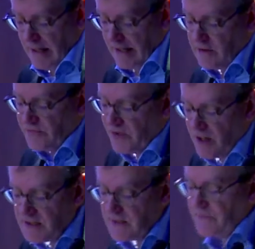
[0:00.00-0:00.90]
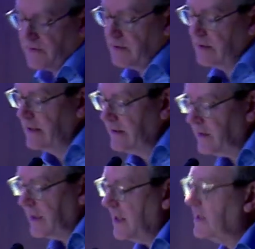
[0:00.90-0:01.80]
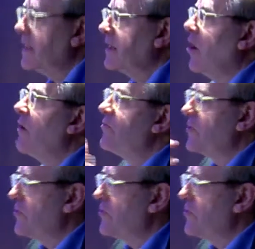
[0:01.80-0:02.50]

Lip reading: and the philosopher, the caretaker of the